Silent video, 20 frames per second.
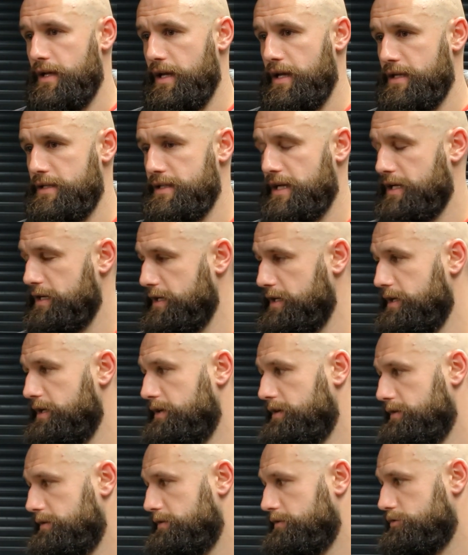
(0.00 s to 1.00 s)
exactly
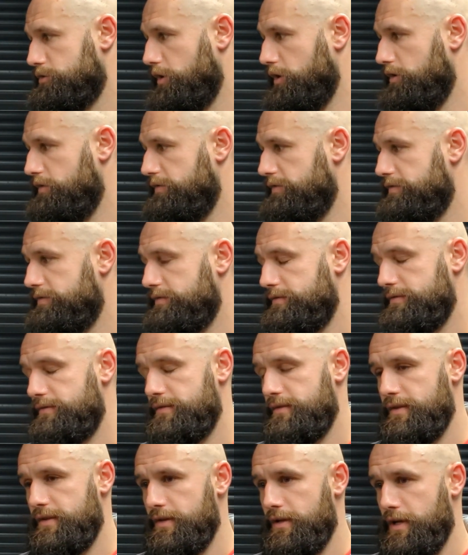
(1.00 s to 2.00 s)
sort of
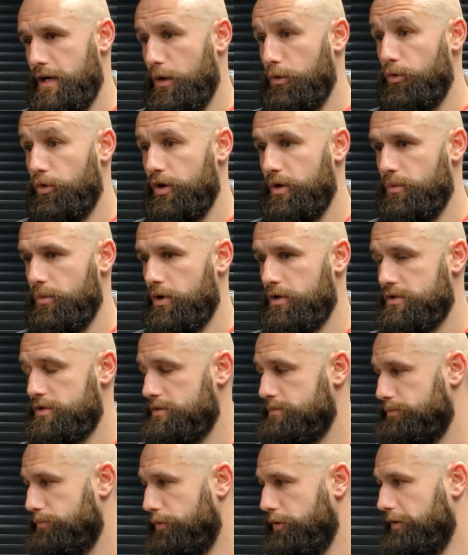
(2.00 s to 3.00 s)
how good it was.
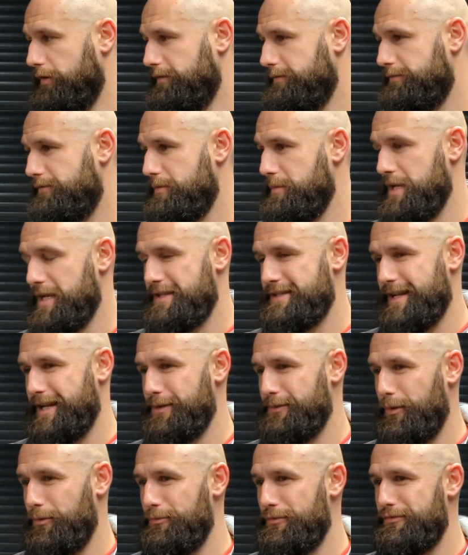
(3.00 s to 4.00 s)
But for me to tell
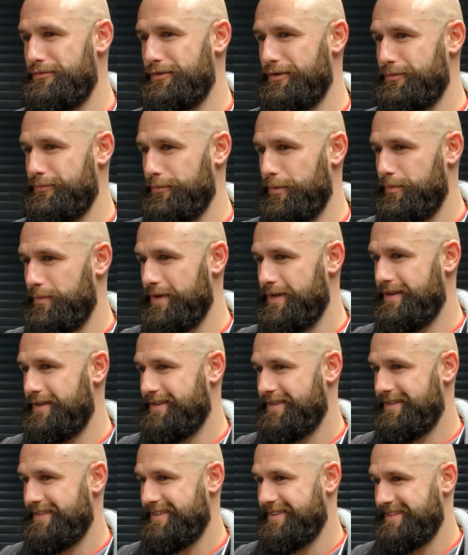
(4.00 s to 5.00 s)
you what we've done would be
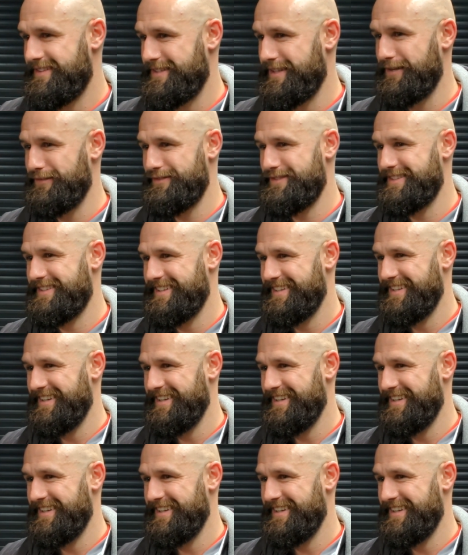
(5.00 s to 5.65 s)
daft.